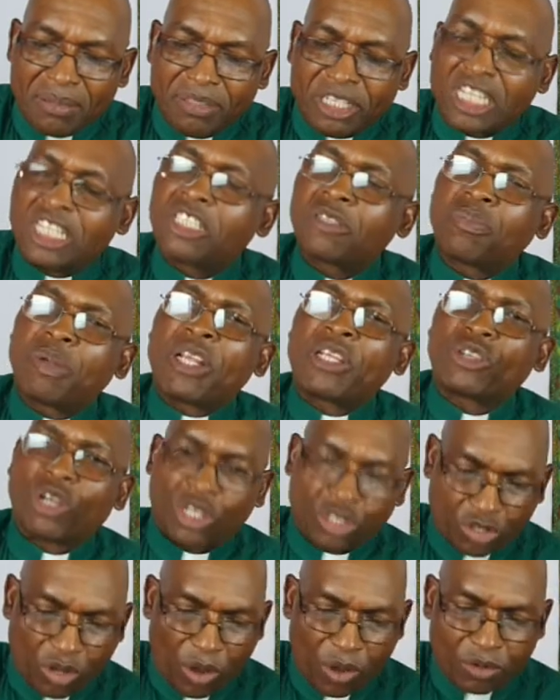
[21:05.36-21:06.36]
and spiritual
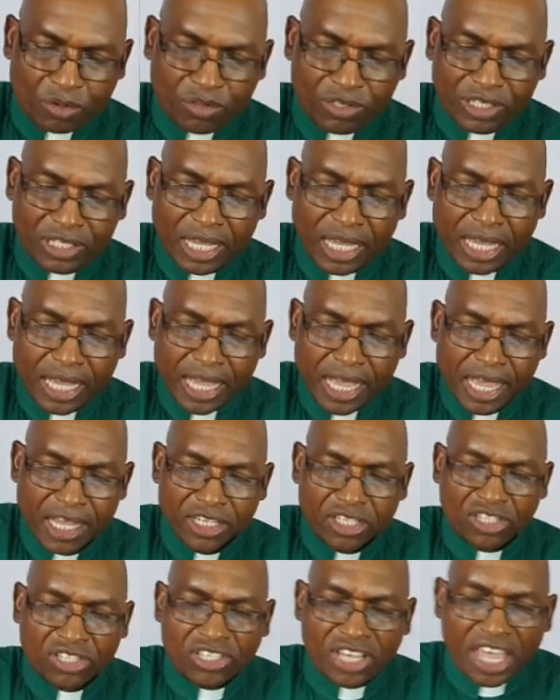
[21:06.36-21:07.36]
songs.
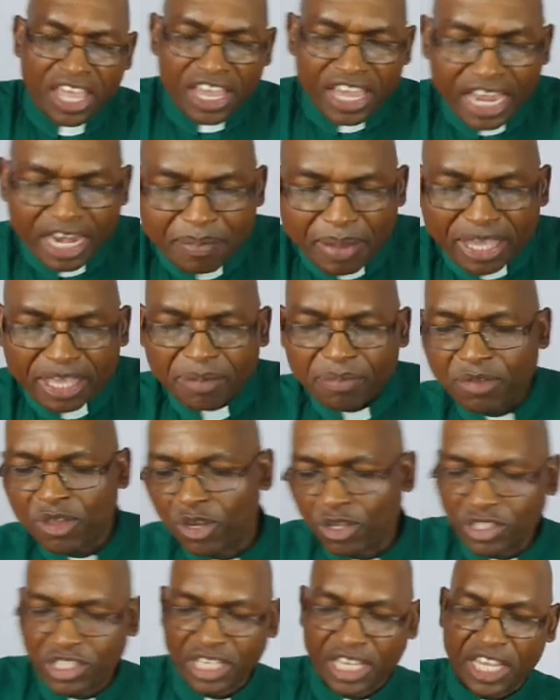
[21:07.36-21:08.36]
Sing and make
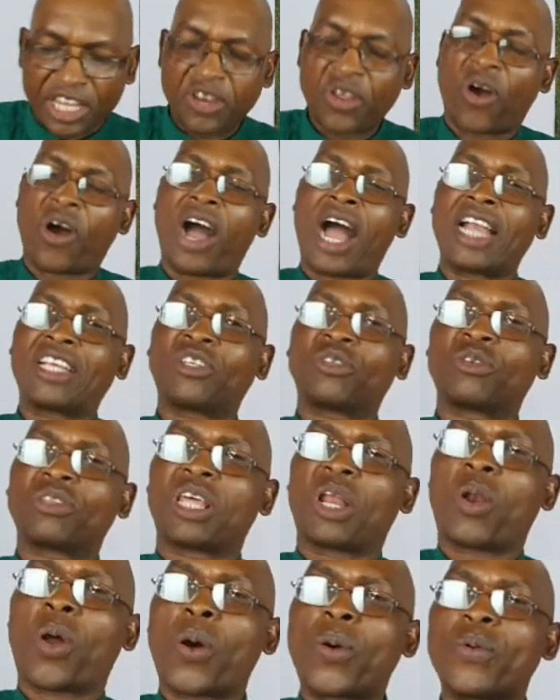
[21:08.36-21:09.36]
music in your heart to
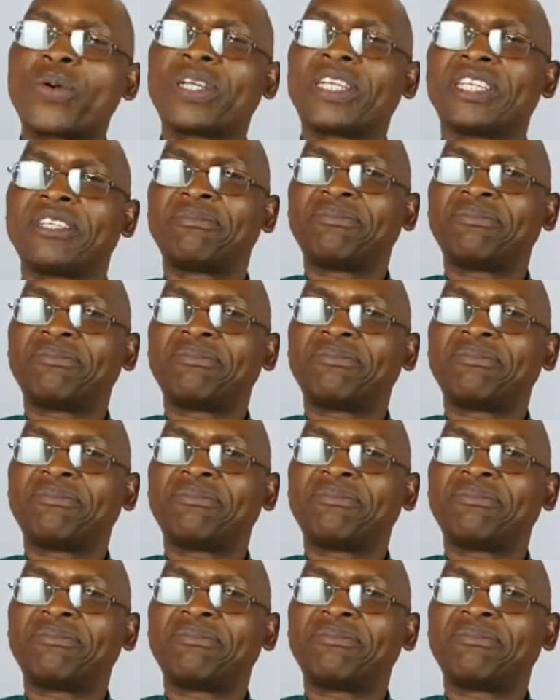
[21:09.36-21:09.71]
the Lord.